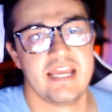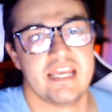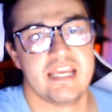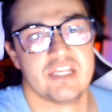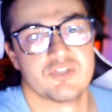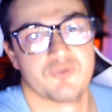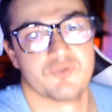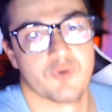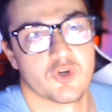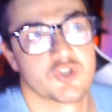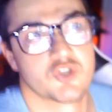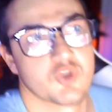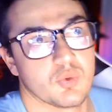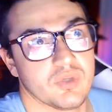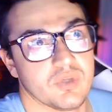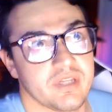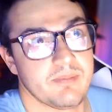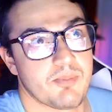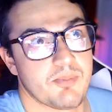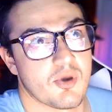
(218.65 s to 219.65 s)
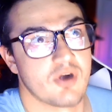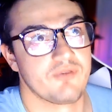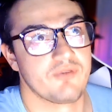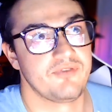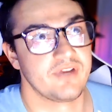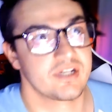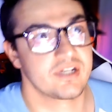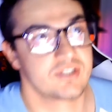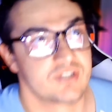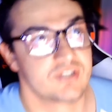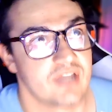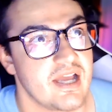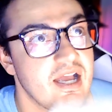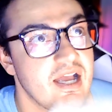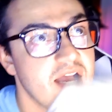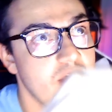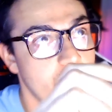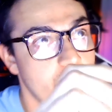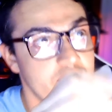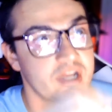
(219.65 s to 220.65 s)
is virtually perfect
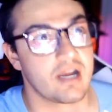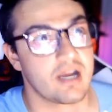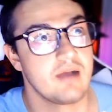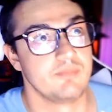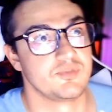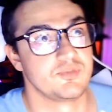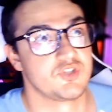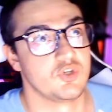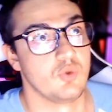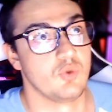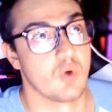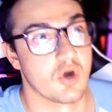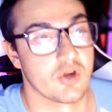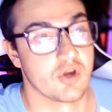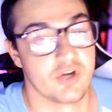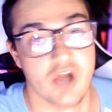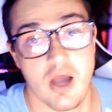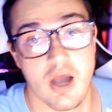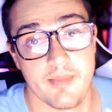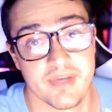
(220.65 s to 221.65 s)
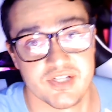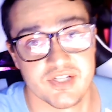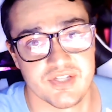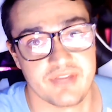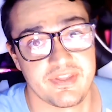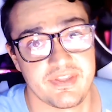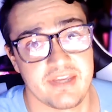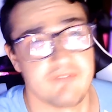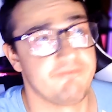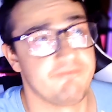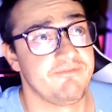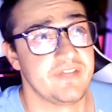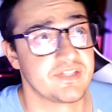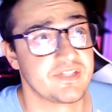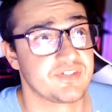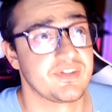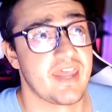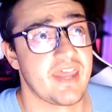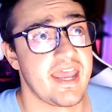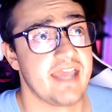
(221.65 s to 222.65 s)
when it comes to ergonomics. I think it fits
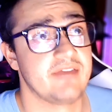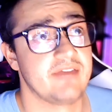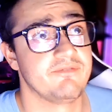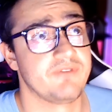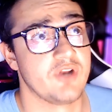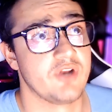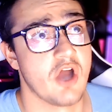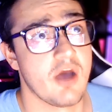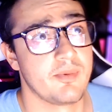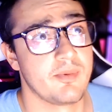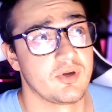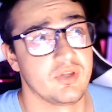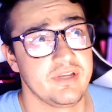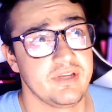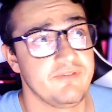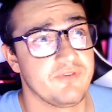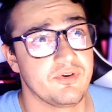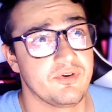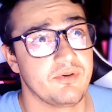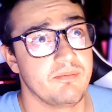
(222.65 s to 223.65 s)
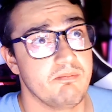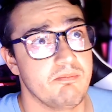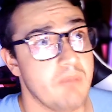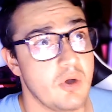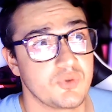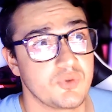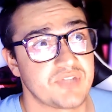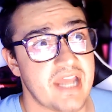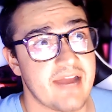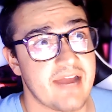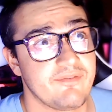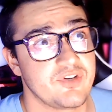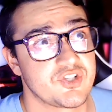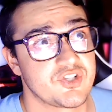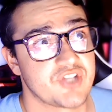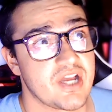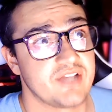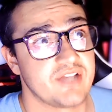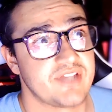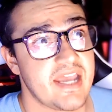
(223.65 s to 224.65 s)
in the hand phenomenally for most average
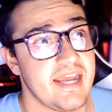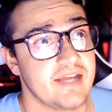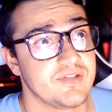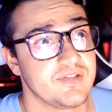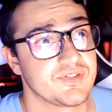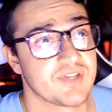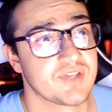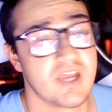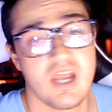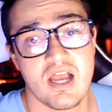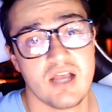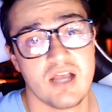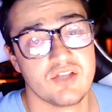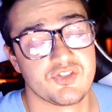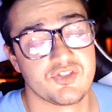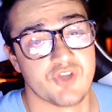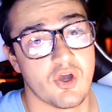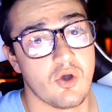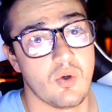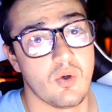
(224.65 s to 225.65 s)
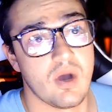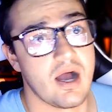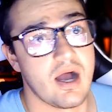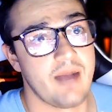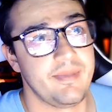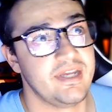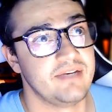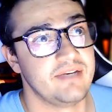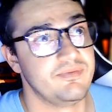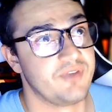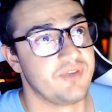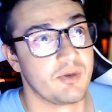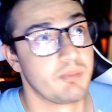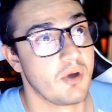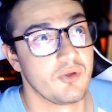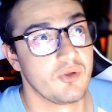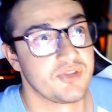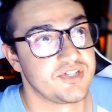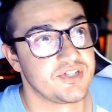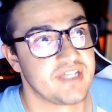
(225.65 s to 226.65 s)
size hands. So, I mean, they're
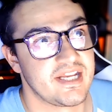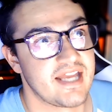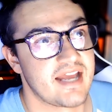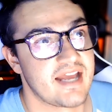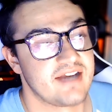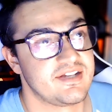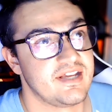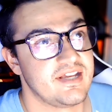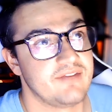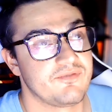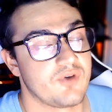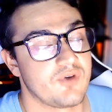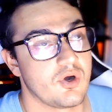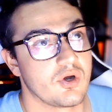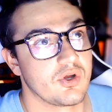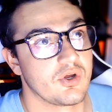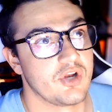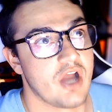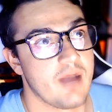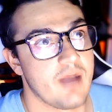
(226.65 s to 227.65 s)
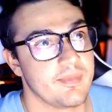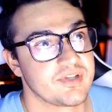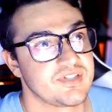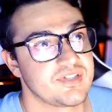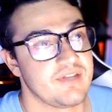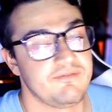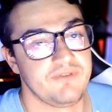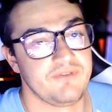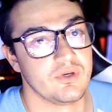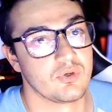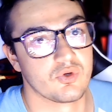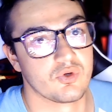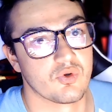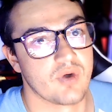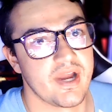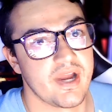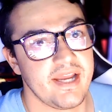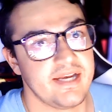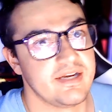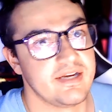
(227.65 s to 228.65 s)
both a 10 out of 10 for ergonomics. They feel
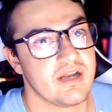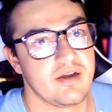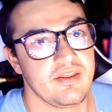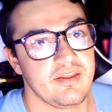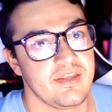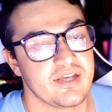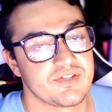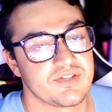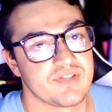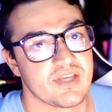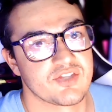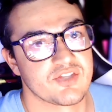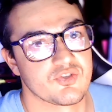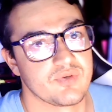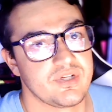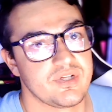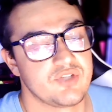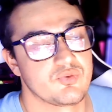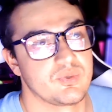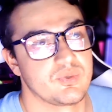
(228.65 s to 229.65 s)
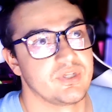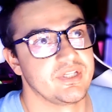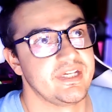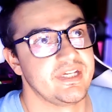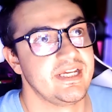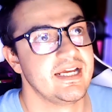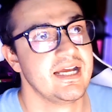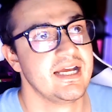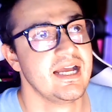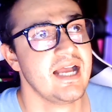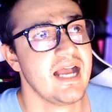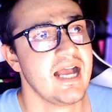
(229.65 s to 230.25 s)
great. None of the accessories really